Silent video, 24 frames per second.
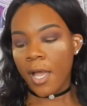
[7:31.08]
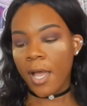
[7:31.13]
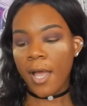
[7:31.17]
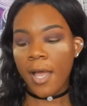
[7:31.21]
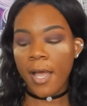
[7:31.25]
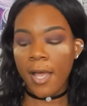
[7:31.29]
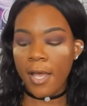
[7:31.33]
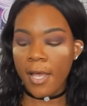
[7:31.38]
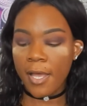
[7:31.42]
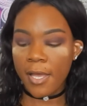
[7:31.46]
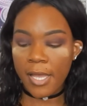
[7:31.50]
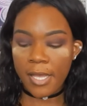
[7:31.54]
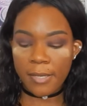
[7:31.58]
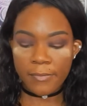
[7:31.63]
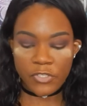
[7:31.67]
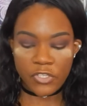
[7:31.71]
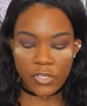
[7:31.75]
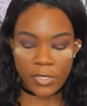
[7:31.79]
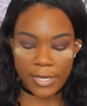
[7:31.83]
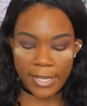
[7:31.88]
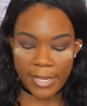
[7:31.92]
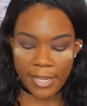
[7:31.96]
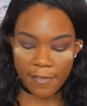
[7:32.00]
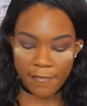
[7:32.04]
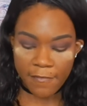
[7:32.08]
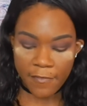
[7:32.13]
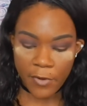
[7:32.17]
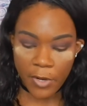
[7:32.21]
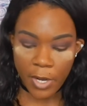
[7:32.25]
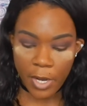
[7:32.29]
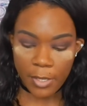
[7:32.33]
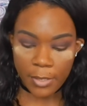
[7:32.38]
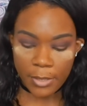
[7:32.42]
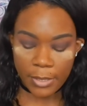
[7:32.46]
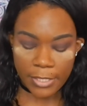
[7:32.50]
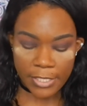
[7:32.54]
So now for
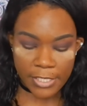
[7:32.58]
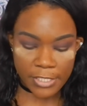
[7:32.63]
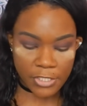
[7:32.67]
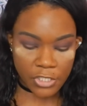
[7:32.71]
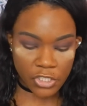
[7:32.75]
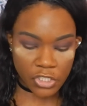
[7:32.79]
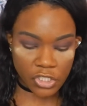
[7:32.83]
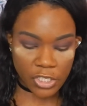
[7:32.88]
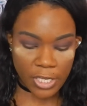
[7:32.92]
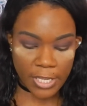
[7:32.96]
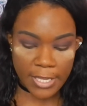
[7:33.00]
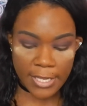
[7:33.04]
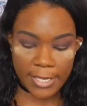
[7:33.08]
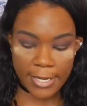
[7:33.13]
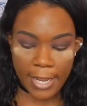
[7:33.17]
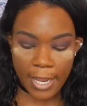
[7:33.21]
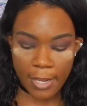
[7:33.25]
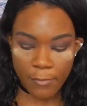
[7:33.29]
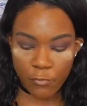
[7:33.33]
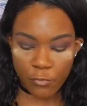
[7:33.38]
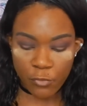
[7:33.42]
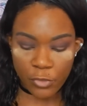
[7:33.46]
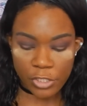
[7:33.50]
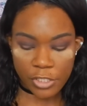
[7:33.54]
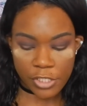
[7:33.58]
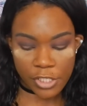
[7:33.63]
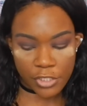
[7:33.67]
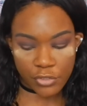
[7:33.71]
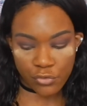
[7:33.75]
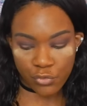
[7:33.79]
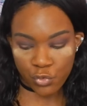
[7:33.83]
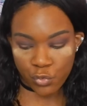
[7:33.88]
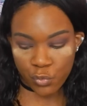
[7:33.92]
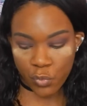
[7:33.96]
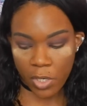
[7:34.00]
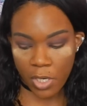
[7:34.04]
our lid shade, I'm
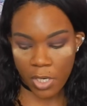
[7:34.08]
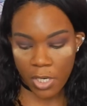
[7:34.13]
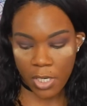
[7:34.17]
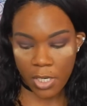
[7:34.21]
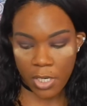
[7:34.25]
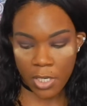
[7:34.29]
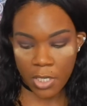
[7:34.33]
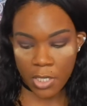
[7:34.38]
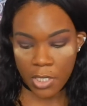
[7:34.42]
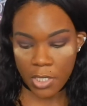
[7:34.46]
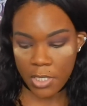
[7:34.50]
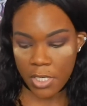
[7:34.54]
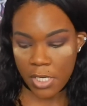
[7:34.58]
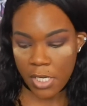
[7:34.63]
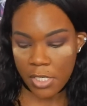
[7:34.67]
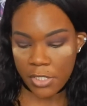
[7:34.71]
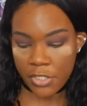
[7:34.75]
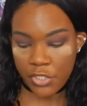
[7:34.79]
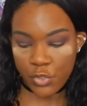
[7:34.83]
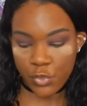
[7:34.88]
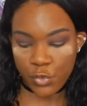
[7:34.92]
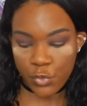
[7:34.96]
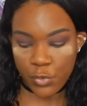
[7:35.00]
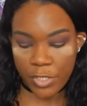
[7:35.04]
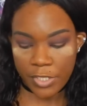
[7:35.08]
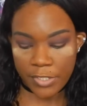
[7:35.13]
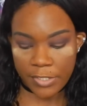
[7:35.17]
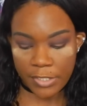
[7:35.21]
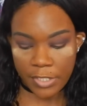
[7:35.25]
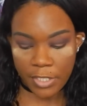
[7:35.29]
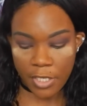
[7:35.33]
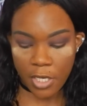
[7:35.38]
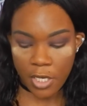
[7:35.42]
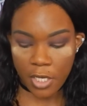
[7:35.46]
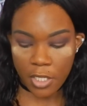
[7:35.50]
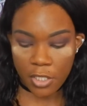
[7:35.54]
really drawn to
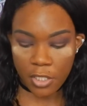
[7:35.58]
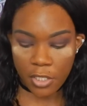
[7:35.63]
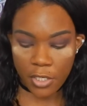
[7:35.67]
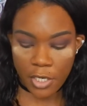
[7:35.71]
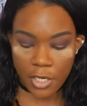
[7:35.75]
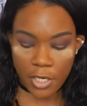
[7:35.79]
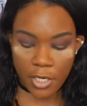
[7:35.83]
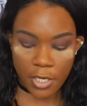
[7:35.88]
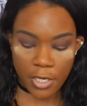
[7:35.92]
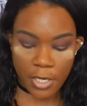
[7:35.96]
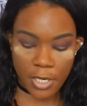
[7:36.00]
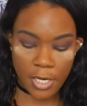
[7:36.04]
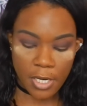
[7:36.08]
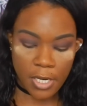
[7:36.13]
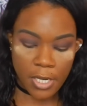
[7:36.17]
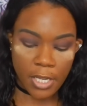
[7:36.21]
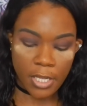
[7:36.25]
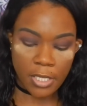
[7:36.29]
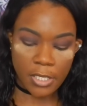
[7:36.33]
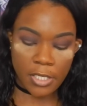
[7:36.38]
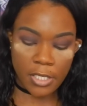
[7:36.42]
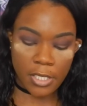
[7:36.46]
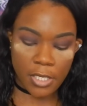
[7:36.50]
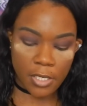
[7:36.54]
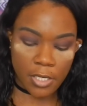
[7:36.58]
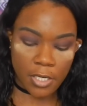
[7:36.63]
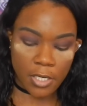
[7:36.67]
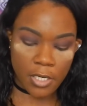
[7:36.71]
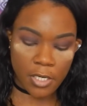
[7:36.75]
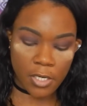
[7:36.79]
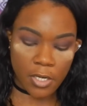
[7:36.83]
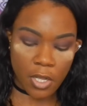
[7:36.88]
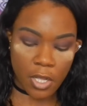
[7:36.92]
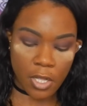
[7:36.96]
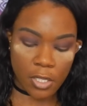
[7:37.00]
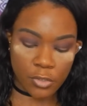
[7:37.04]
this color
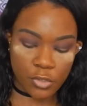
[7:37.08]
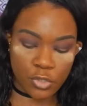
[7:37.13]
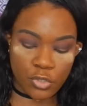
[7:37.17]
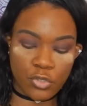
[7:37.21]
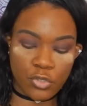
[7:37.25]
here called